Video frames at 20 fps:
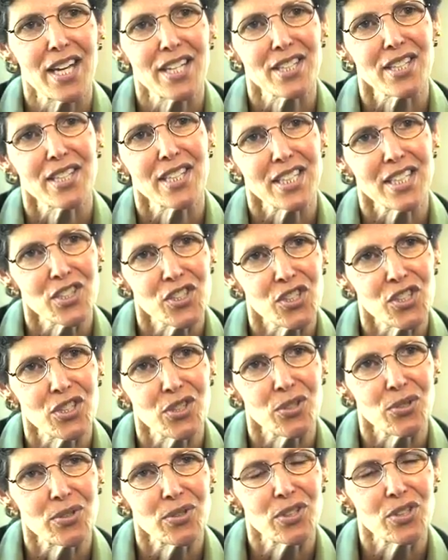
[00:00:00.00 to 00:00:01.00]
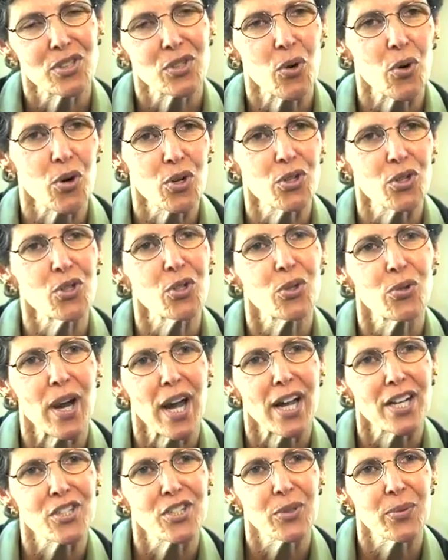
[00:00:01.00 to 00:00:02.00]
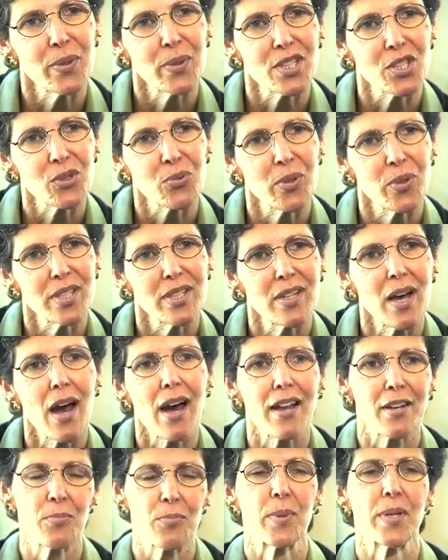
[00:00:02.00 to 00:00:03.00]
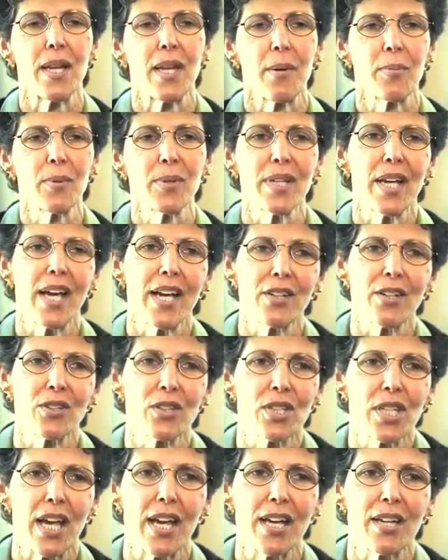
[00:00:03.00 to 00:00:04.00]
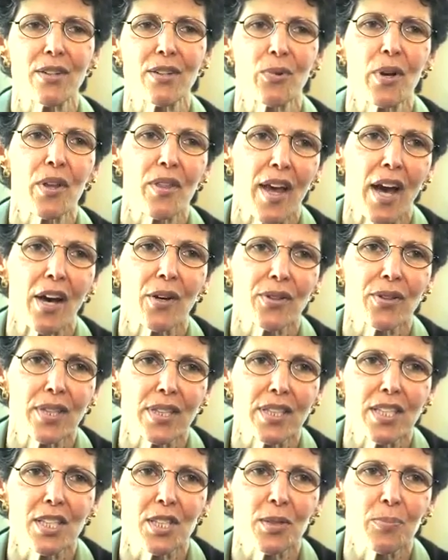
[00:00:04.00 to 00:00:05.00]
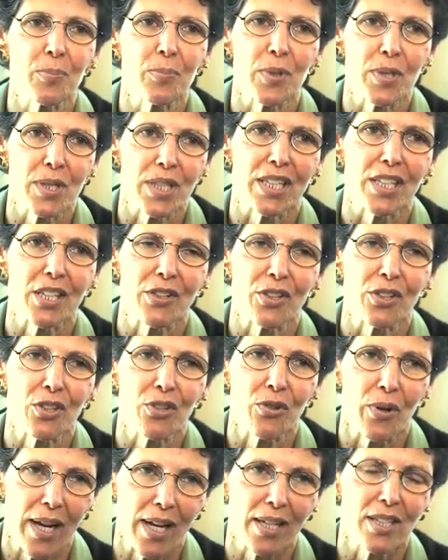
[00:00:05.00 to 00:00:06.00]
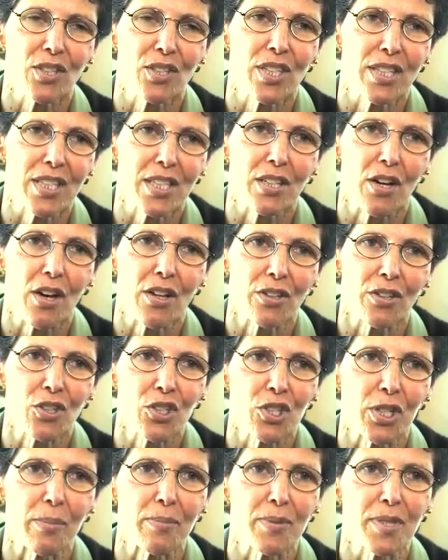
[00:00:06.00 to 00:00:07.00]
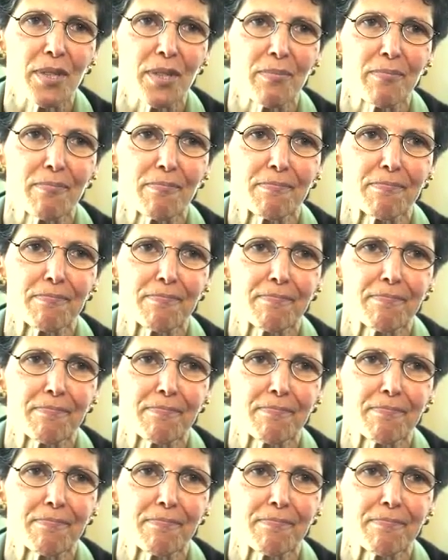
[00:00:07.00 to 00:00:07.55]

that these students or new graduates would not have been able to entertain without these particular grants and scholarships.